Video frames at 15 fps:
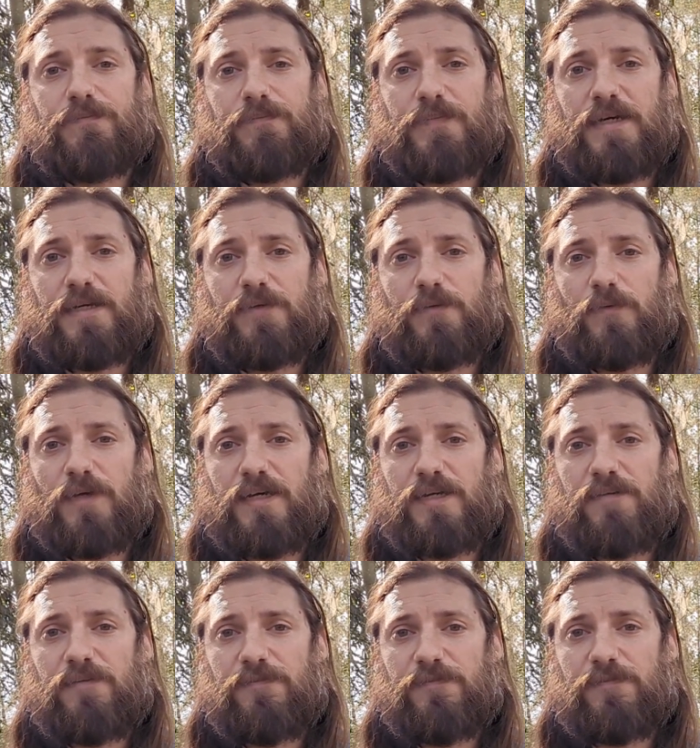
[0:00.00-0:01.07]
my
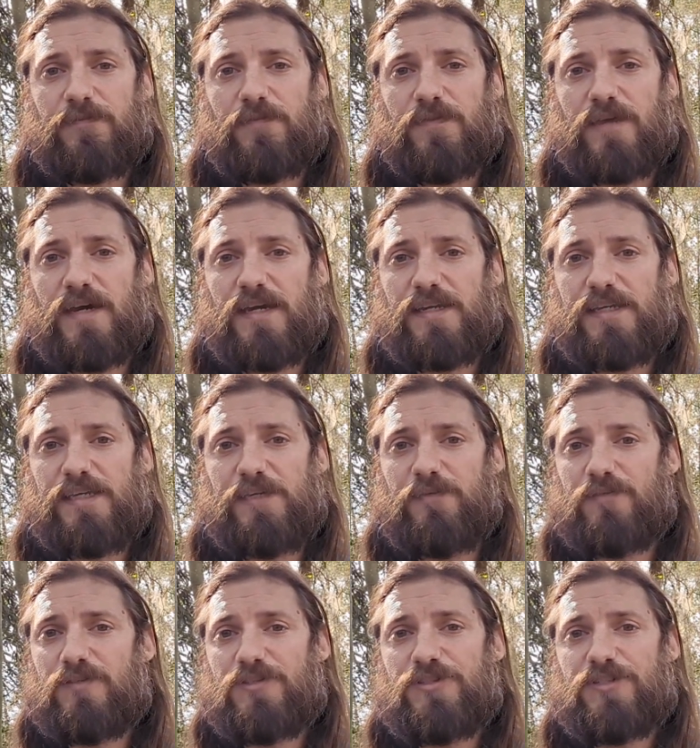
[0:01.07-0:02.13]
wife thought he
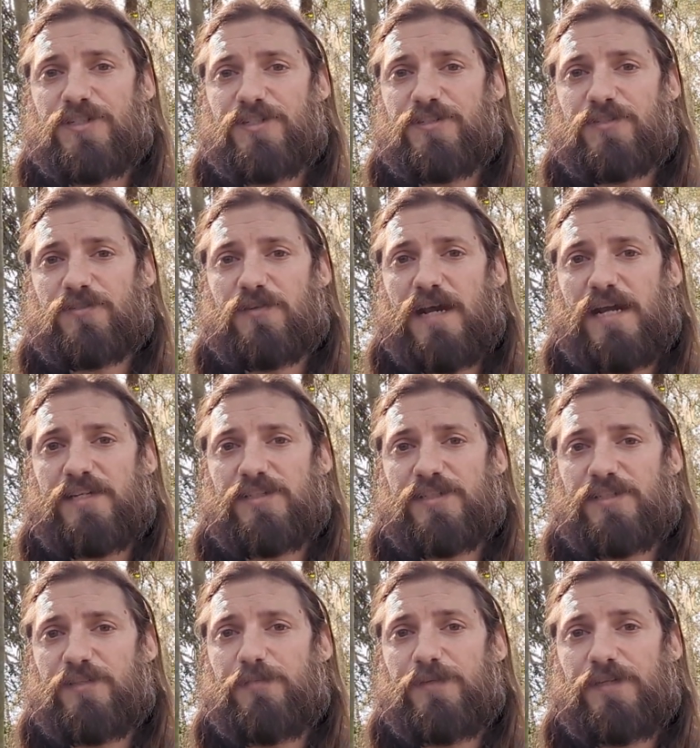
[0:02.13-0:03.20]
was just
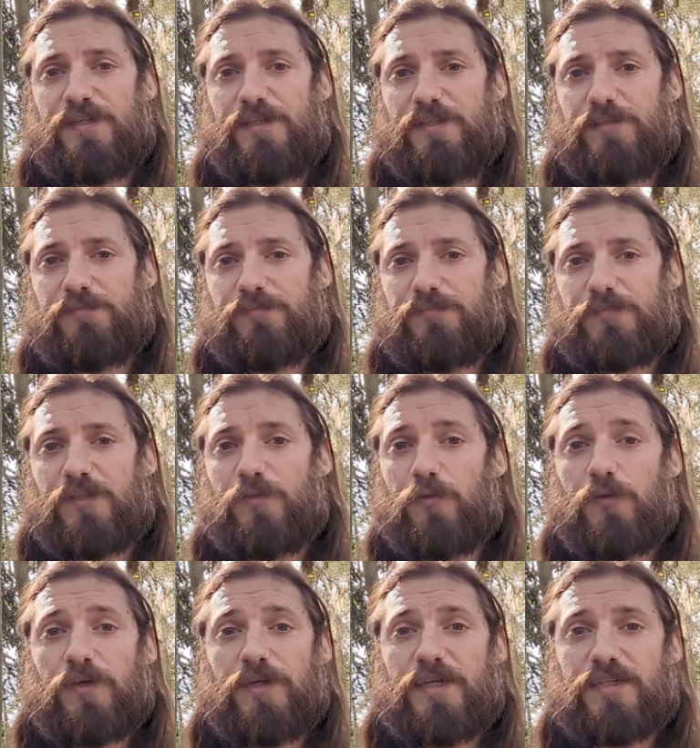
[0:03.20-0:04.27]
scratching to be
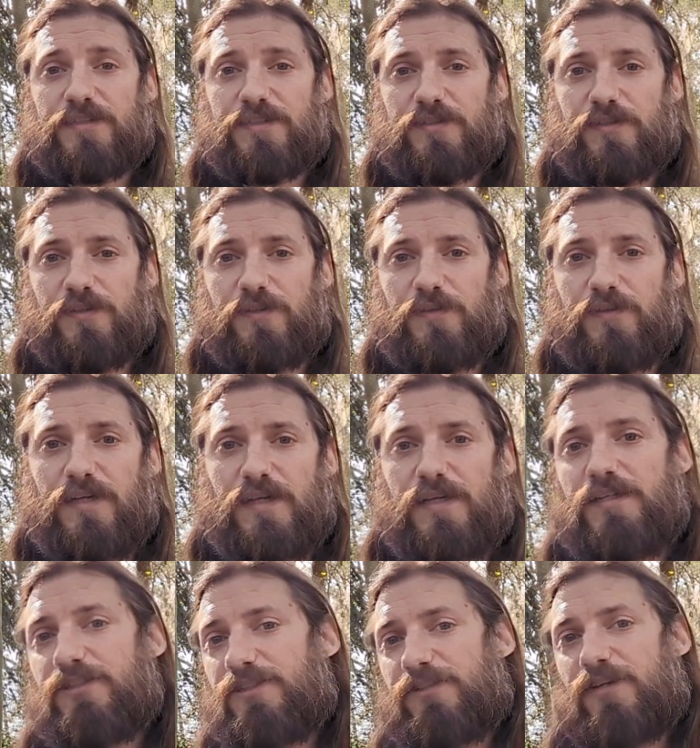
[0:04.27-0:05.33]
annoying, so
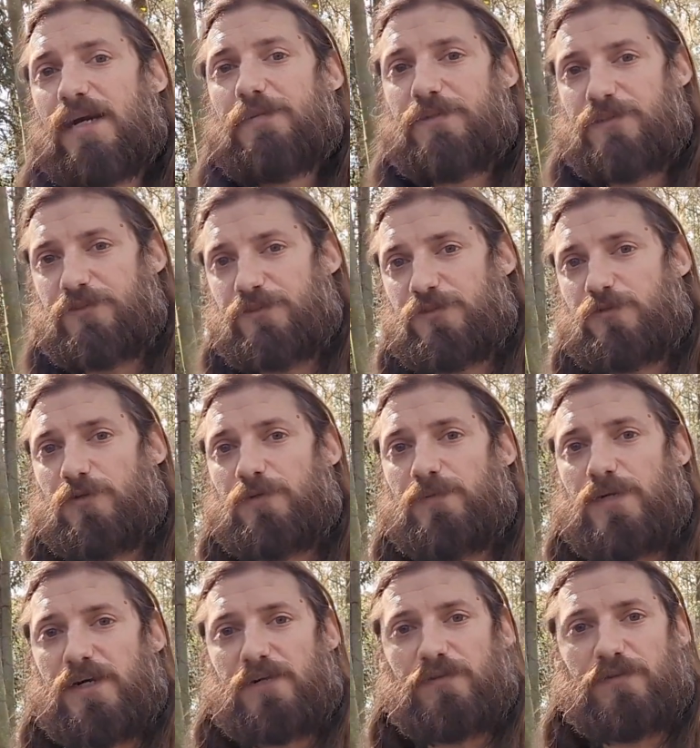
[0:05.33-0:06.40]
she grabbed a little squirt
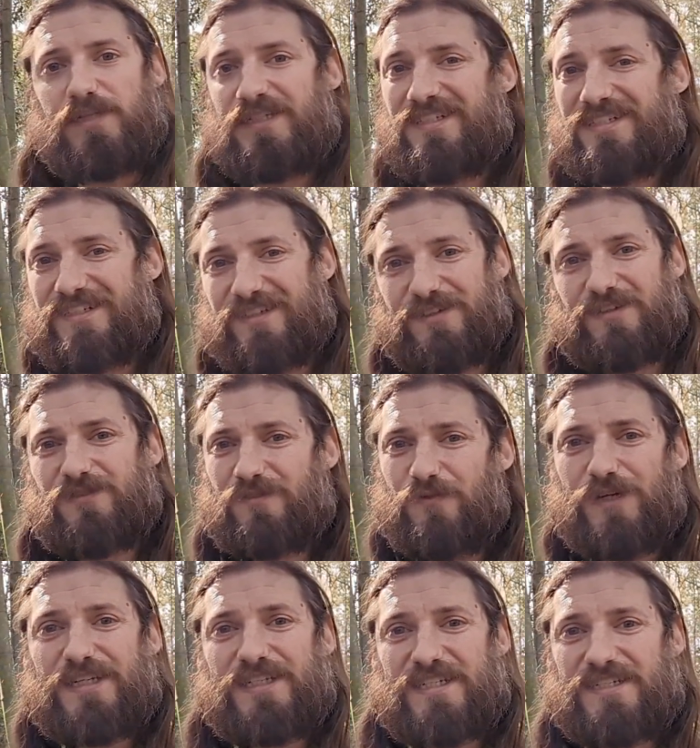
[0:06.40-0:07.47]
bottle, because it's a
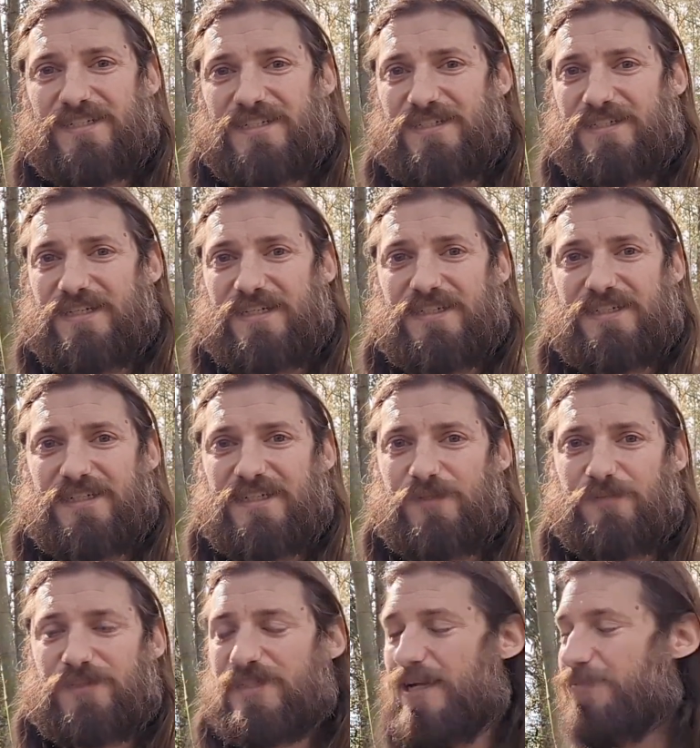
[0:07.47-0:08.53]
quick distance thing to get him
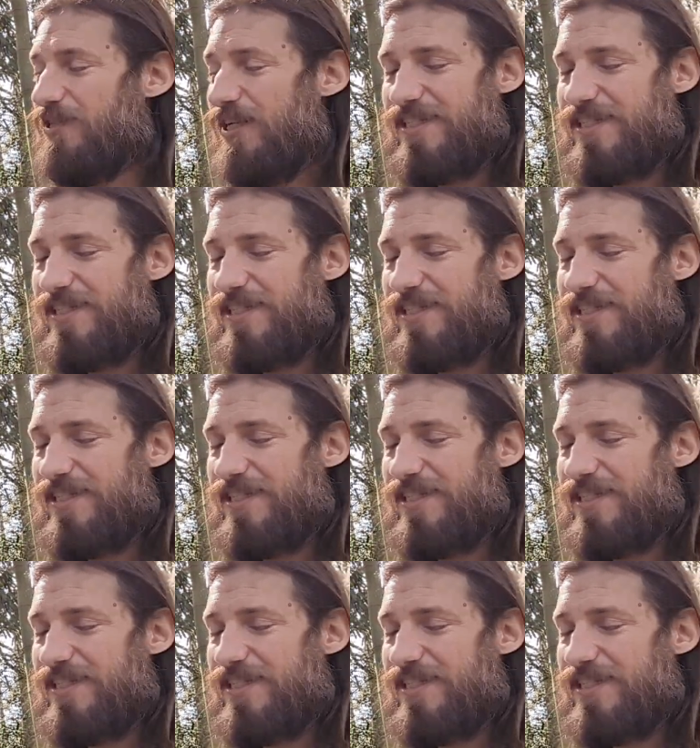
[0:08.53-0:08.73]
to stop